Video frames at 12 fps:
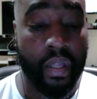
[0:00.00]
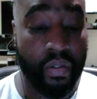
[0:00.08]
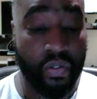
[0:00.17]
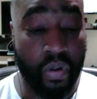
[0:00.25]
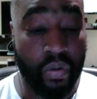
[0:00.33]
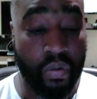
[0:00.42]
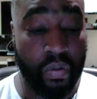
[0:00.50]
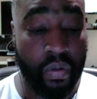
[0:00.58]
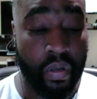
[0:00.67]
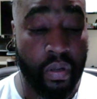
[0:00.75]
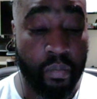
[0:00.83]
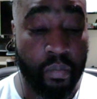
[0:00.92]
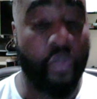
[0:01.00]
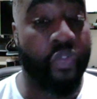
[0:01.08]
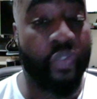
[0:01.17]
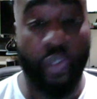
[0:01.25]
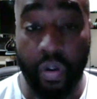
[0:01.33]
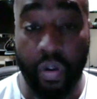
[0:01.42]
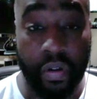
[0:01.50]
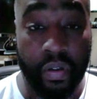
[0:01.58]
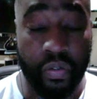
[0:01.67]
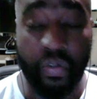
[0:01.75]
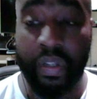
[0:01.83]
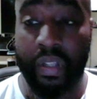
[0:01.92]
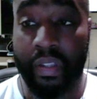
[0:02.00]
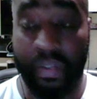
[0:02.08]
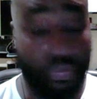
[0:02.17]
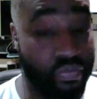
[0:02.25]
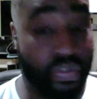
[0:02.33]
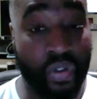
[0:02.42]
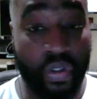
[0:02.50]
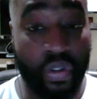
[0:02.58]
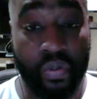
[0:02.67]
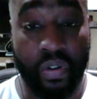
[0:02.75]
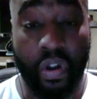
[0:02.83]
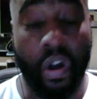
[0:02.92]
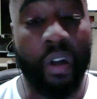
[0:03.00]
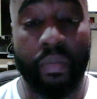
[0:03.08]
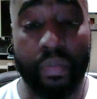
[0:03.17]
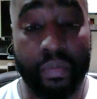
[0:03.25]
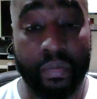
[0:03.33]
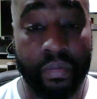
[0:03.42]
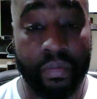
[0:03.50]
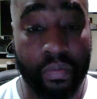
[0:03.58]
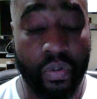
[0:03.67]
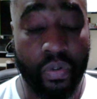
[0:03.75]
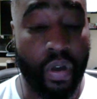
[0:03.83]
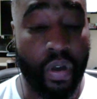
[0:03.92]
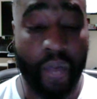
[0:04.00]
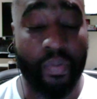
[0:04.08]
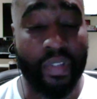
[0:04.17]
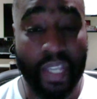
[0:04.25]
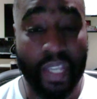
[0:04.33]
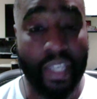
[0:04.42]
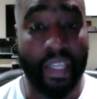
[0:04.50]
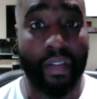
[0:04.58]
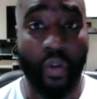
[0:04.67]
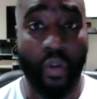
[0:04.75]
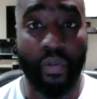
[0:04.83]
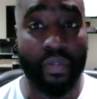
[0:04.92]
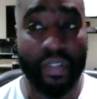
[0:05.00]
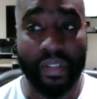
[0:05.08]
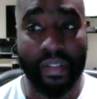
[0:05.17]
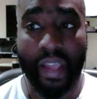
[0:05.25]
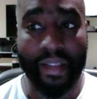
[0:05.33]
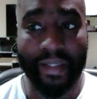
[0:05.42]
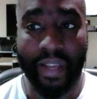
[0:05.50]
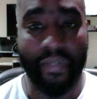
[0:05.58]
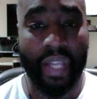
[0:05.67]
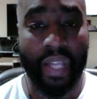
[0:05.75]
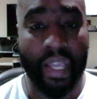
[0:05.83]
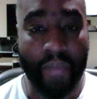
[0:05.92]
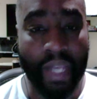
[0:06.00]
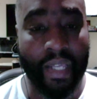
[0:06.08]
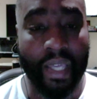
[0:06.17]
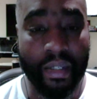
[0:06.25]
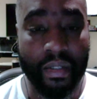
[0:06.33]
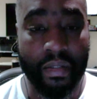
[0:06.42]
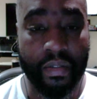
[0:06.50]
So before, the results were horrible. You know, I was taking almost 7, 8 medications.